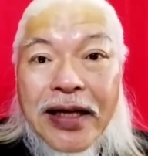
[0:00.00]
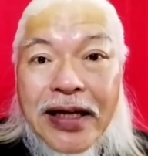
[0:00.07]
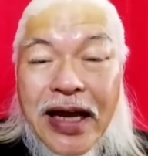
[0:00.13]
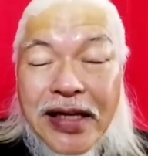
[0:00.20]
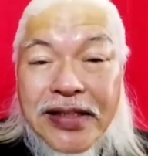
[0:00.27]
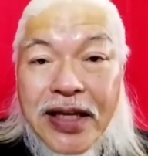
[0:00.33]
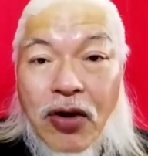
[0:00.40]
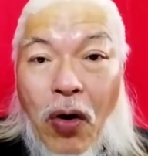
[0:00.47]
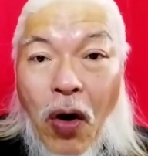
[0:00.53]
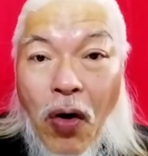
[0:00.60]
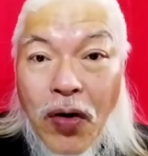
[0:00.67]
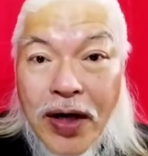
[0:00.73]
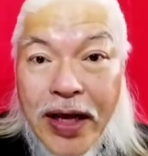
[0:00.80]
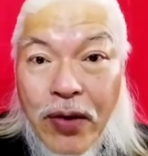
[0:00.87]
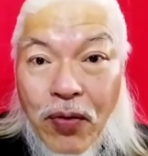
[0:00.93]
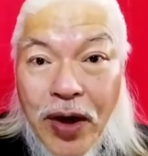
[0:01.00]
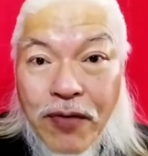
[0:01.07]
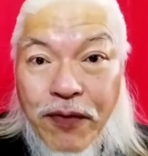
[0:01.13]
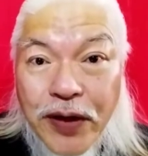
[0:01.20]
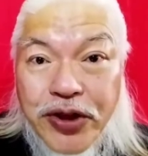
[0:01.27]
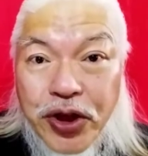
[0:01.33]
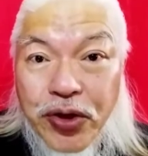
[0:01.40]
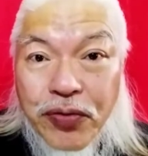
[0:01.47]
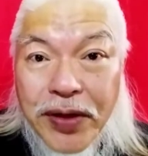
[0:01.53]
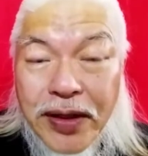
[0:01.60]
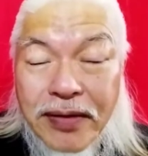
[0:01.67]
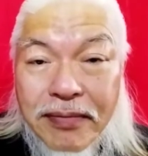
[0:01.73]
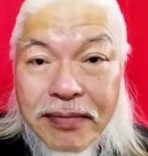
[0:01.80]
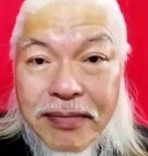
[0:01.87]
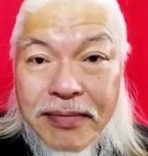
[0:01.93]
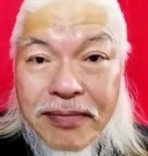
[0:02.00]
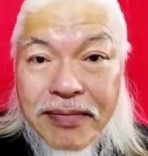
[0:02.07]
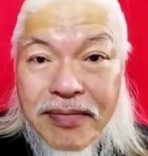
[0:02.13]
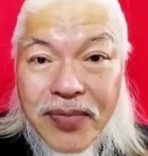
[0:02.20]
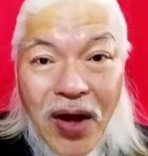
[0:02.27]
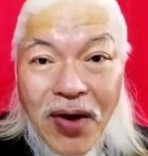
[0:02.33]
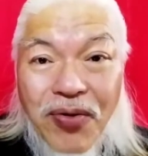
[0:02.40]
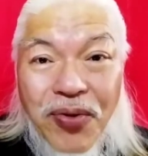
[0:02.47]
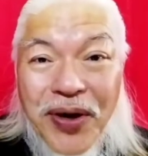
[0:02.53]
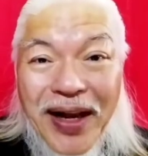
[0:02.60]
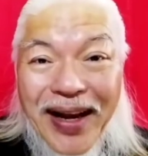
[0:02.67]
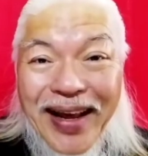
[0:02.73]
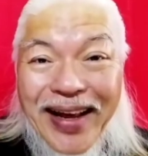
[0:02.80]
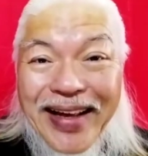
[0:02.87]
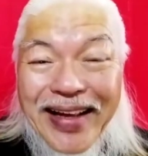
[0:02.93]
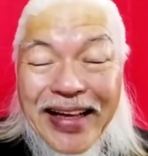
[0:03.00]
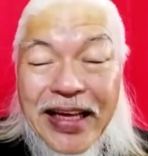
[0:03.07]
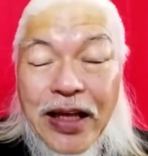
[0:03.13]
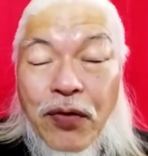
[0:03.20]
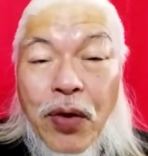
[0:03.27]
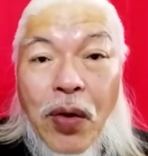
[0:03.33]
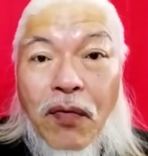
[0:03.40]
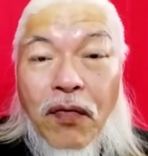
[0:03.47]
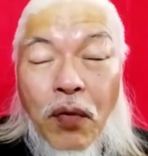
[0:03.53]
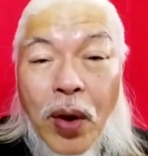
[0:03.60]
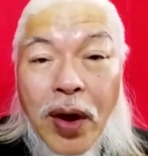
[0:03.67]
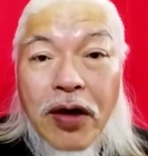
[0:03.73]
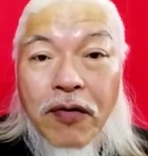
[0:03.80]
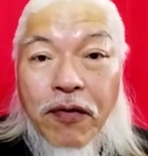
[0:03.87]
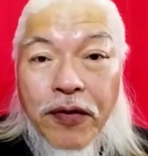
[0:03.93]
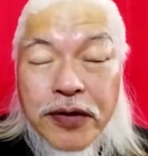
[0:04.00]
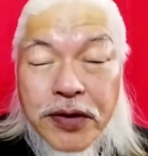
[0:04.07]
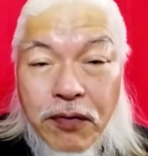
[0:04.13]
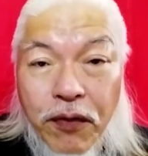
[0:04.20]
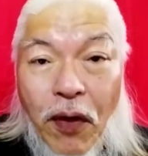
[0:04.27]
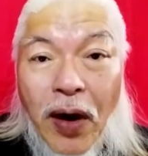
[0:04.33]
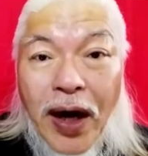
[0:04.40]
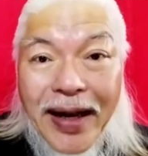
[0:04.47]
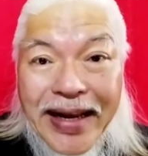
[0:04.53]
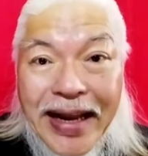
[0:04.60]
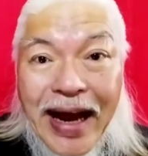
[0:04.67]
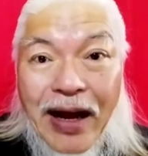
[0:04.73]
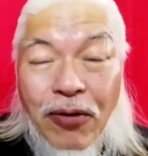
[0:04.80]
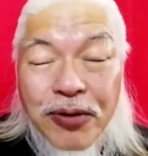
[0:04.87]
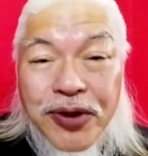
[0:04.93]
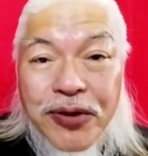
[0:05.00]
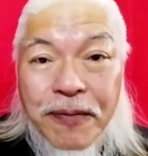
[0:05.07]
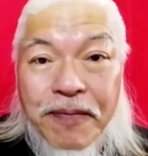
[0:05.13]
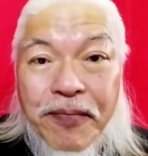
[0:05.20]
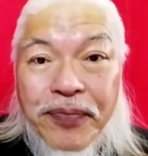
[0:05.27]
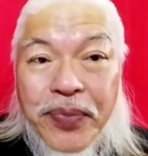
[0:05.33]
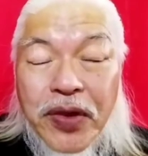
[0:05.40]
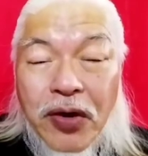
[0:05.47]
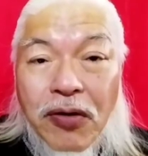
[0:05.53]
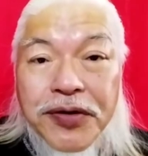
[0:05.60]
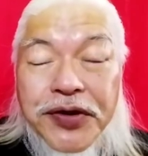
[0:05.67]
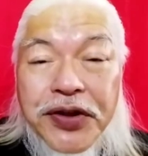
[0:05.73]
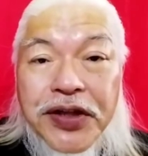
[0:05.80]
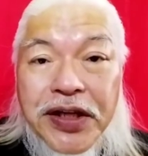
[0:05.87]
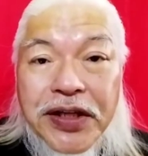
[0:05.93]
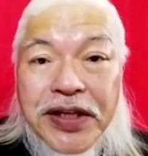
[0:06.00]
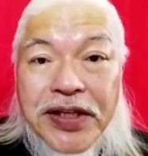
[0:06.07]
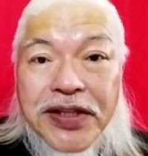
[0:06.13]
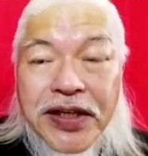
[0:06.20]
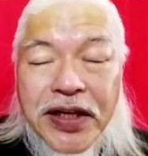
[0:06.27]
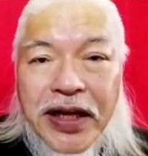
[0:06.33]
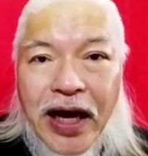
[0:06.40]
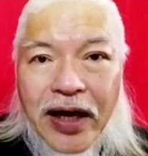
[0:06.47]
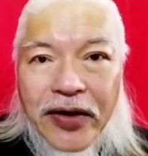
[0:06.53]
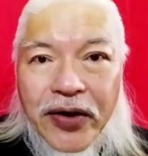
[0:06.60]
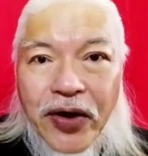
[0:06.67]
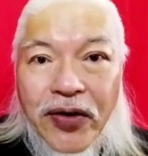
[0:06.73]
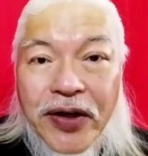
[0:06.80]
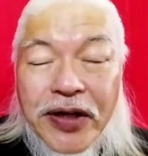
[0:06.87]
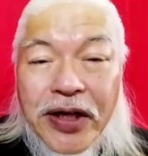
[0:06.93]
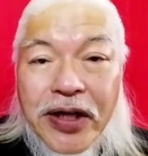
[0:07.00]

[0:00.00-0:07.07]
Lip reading: Does it only work for children? Not really. It will work for adults. Consider this scenario.